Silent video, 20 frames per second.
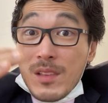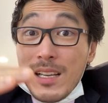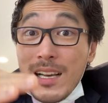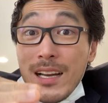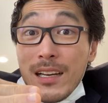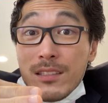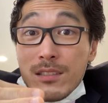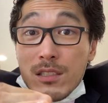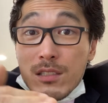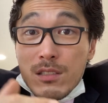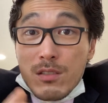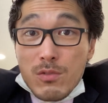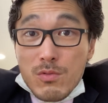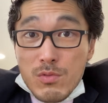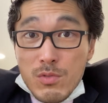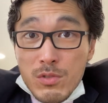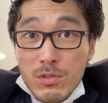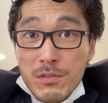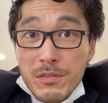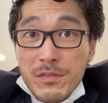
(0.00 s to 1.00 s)
under the
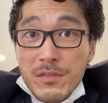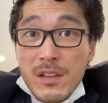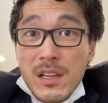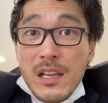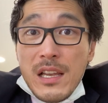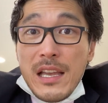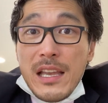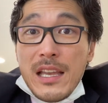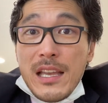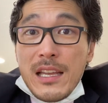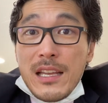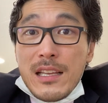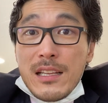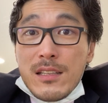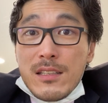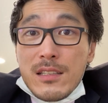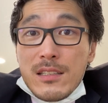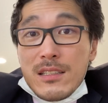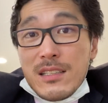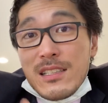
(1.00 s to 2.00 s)
roof,
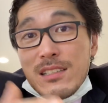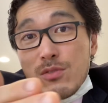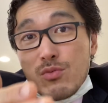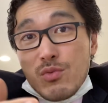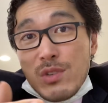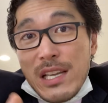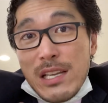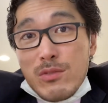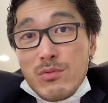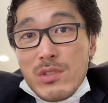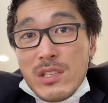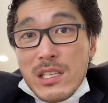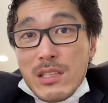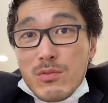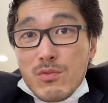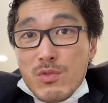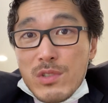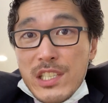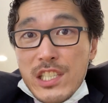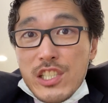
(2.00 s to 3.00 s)
and this way we can
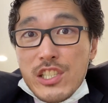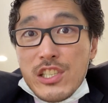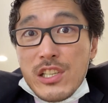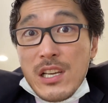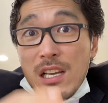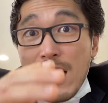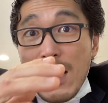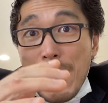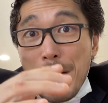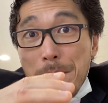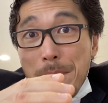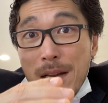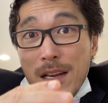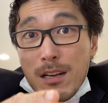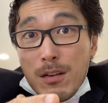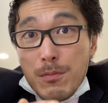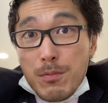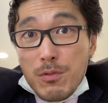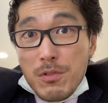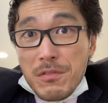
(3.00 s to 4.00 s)
reach a
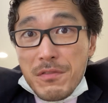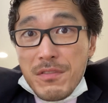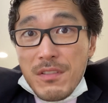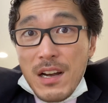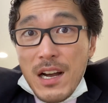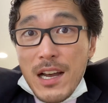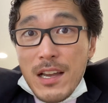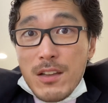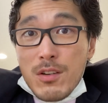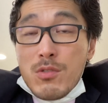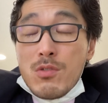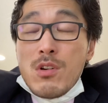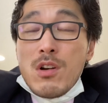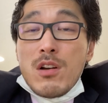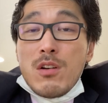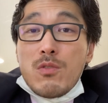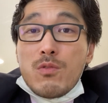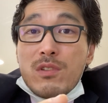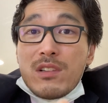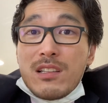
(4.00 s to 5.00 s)
better profile
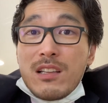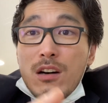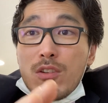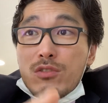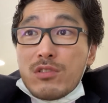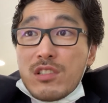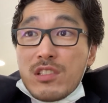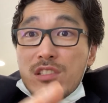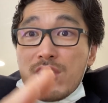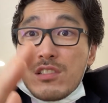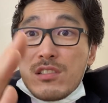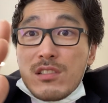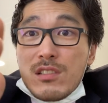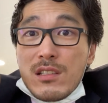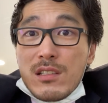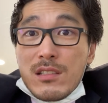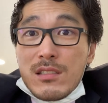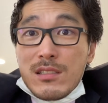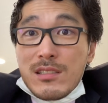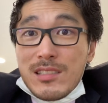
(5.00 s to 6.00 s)
without touching the